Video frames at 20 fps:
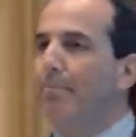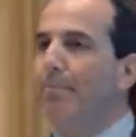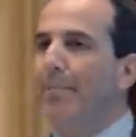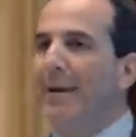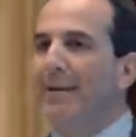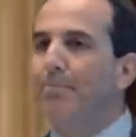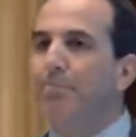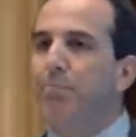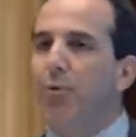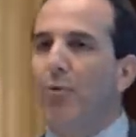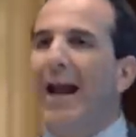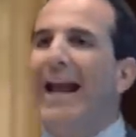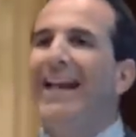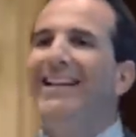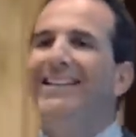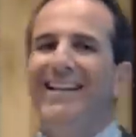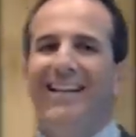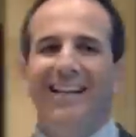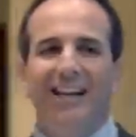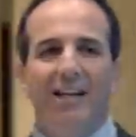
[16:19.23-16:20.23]
But
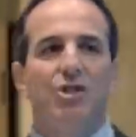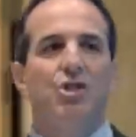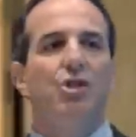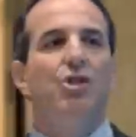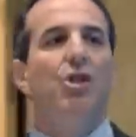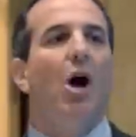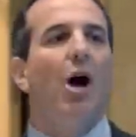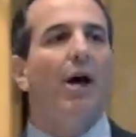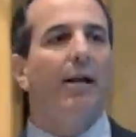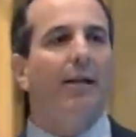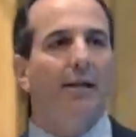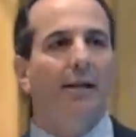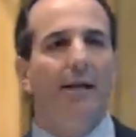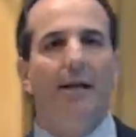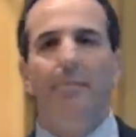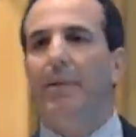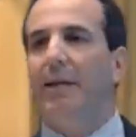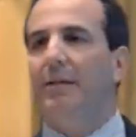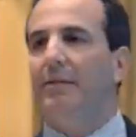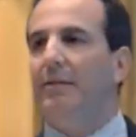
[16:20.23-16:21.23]
branding is not
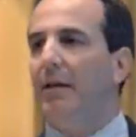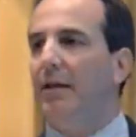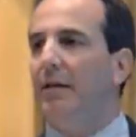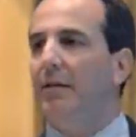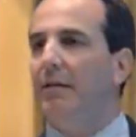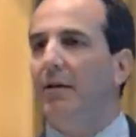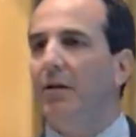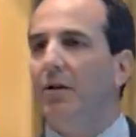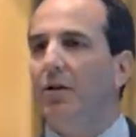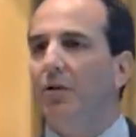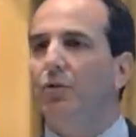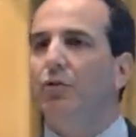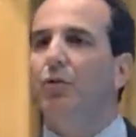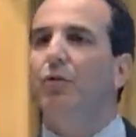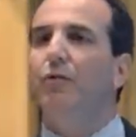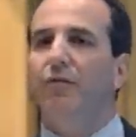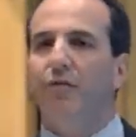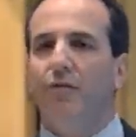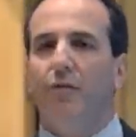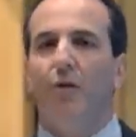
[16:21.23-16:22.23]
limited
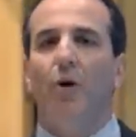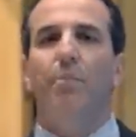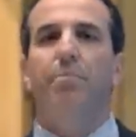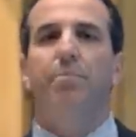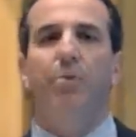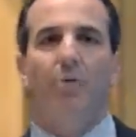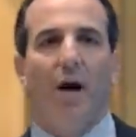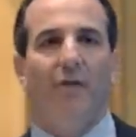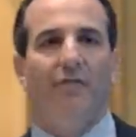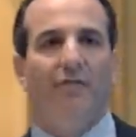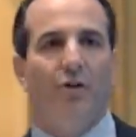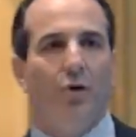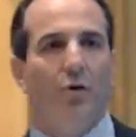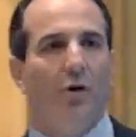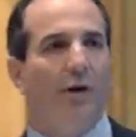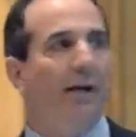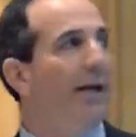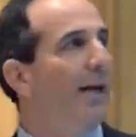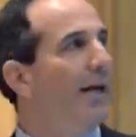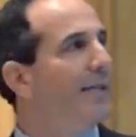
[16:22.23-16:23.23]
to for-profit
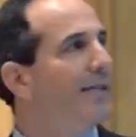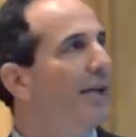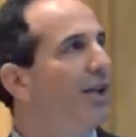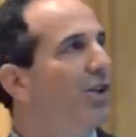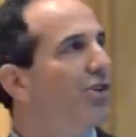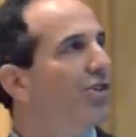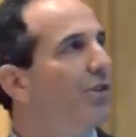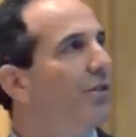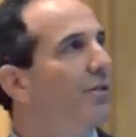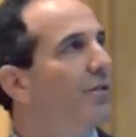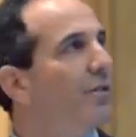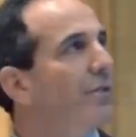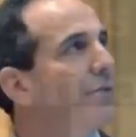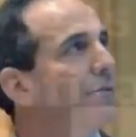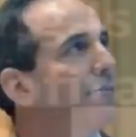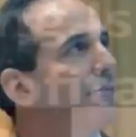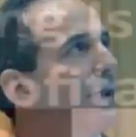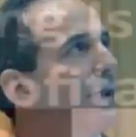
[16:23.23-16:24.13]
organizations.